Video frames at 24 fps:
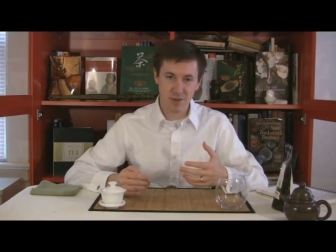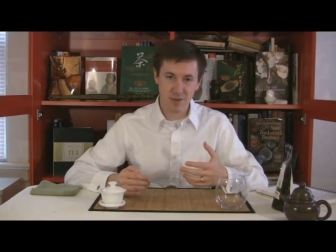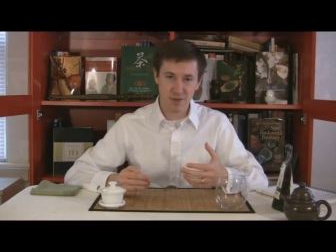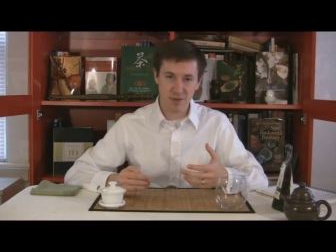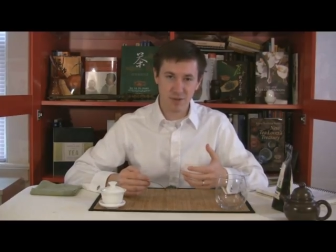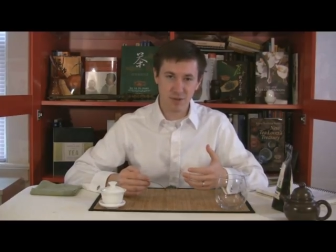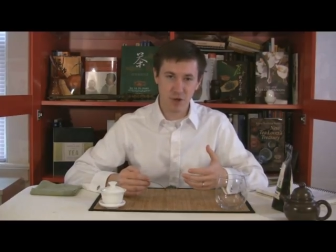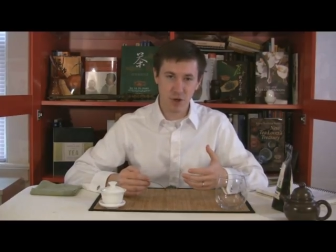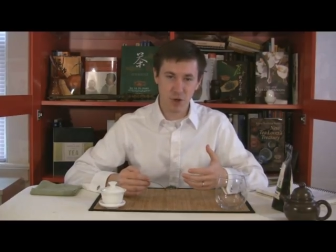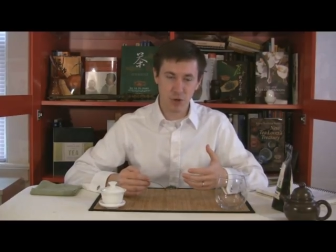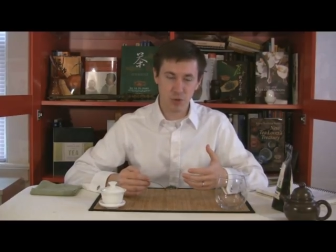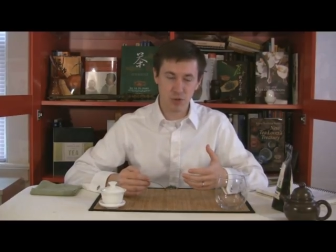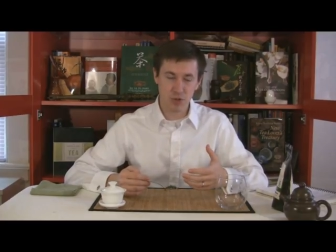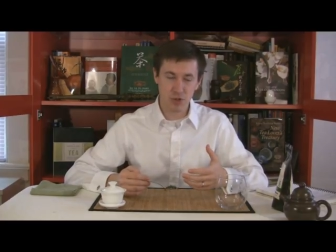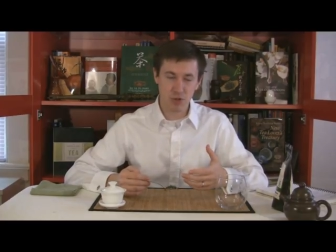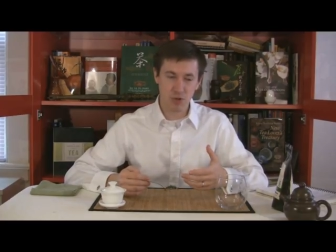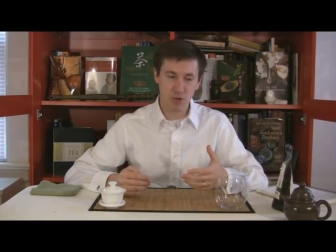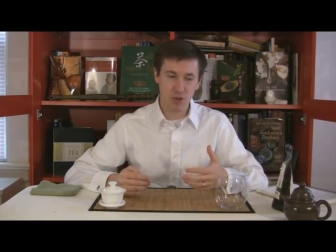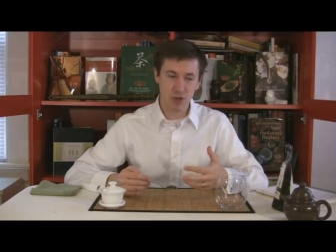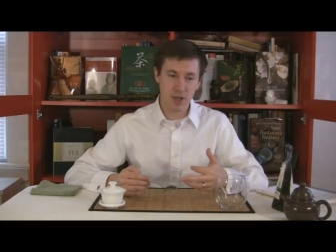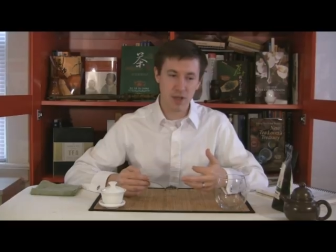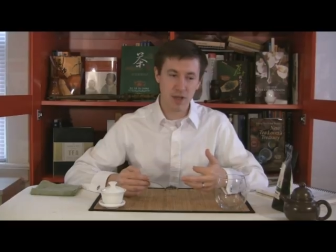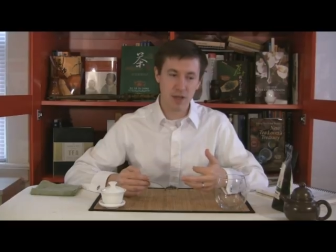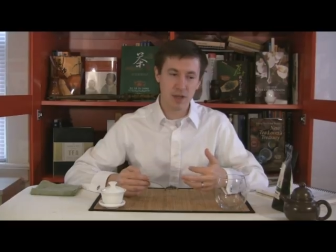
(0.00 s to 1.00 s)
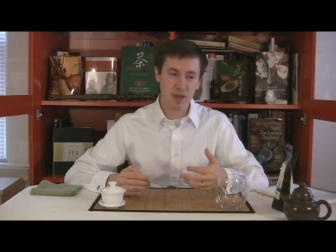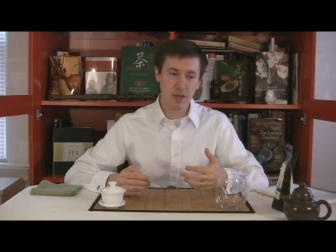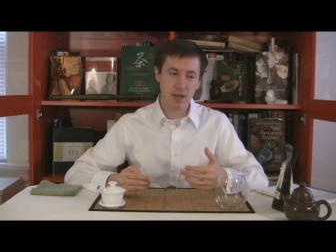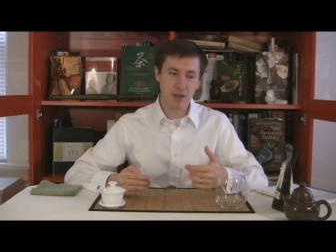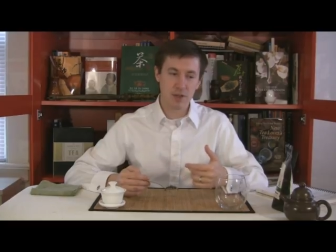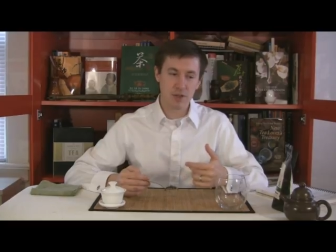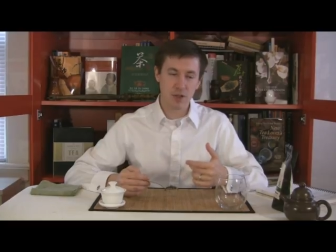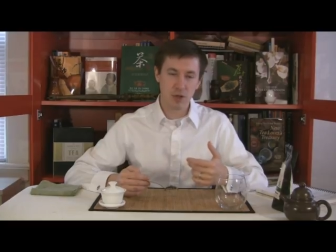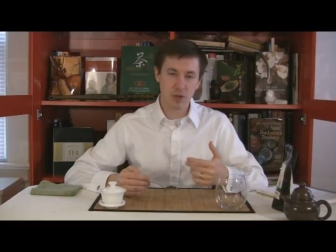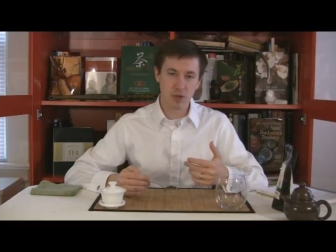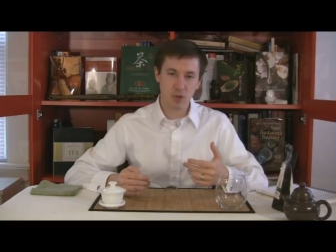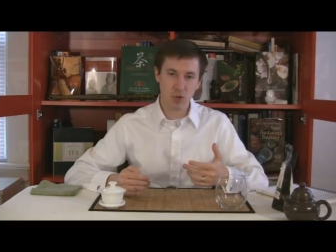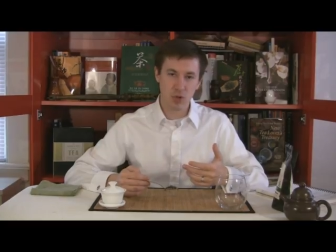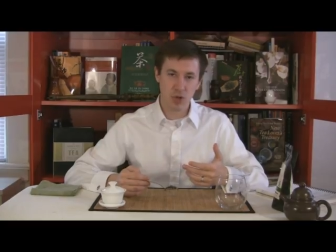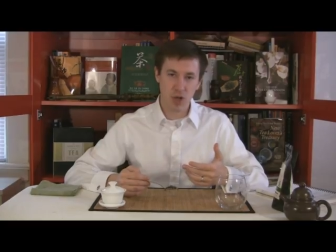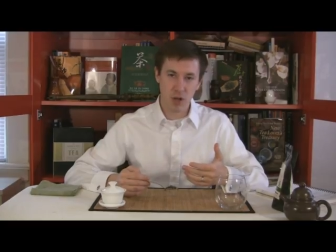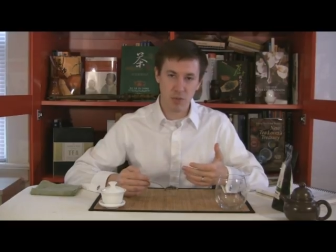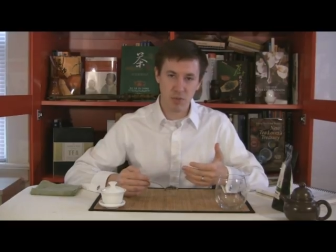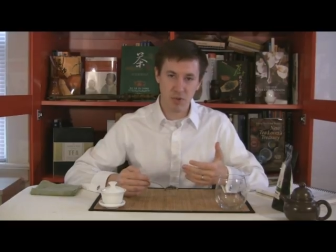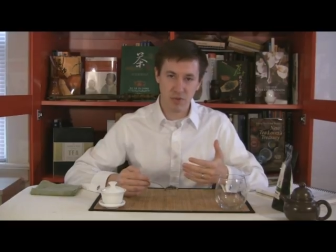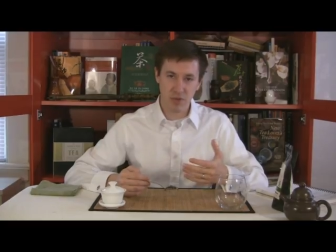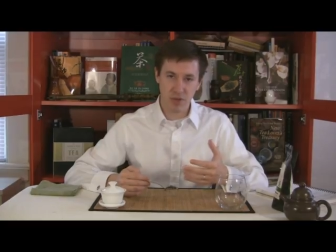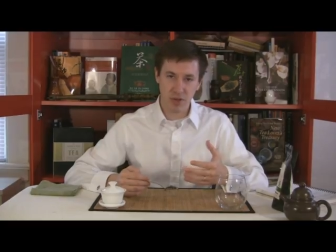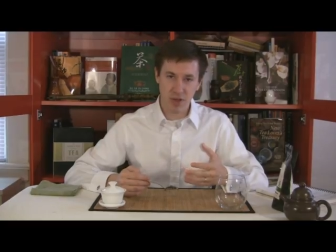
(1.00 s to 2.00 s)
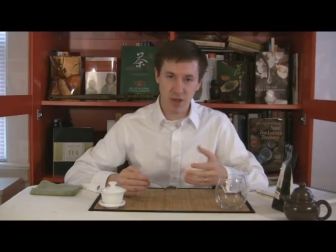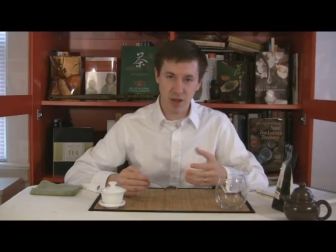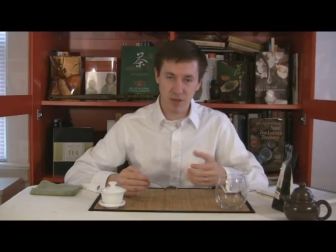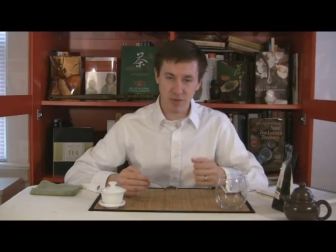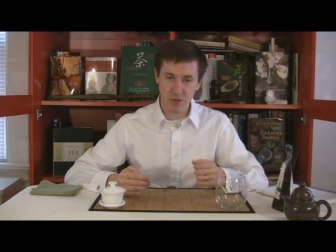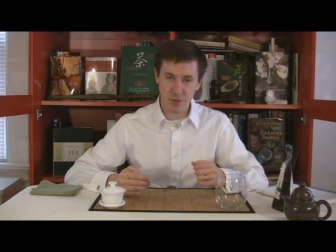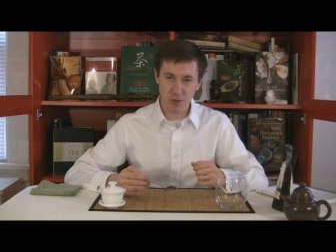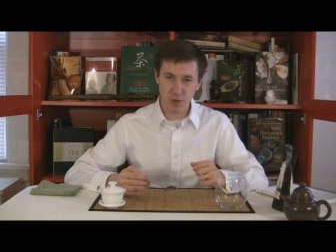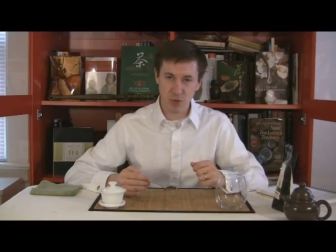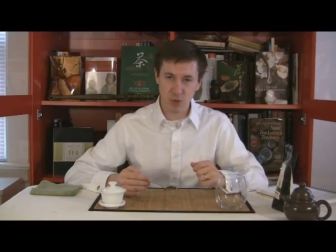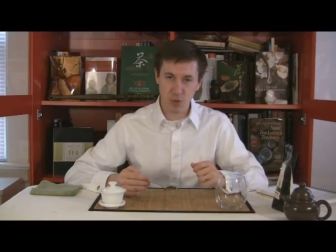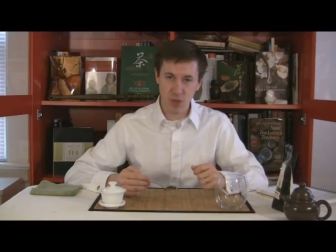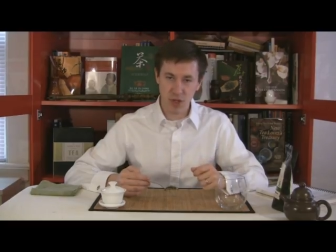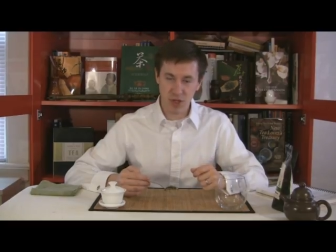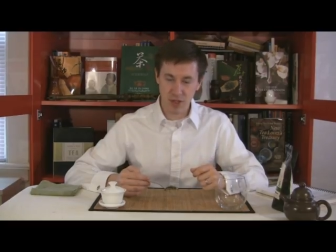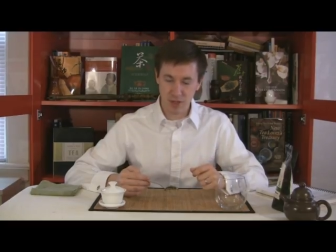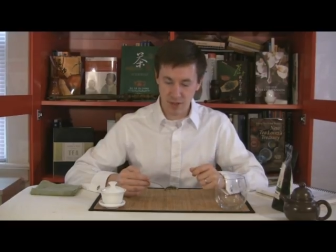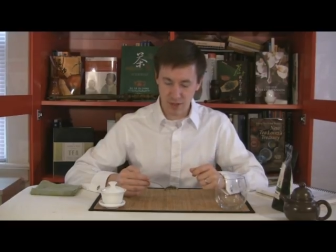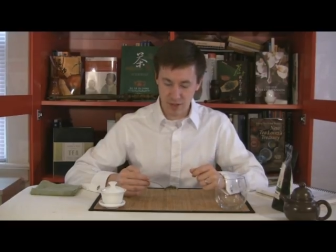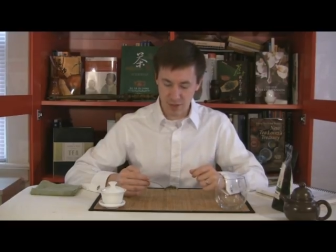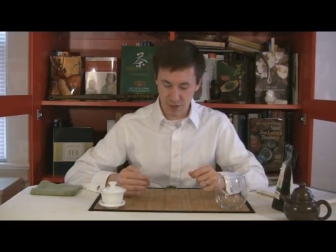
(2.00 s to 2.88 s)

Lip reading: note to it. It's also got a bit of a kind of a sweet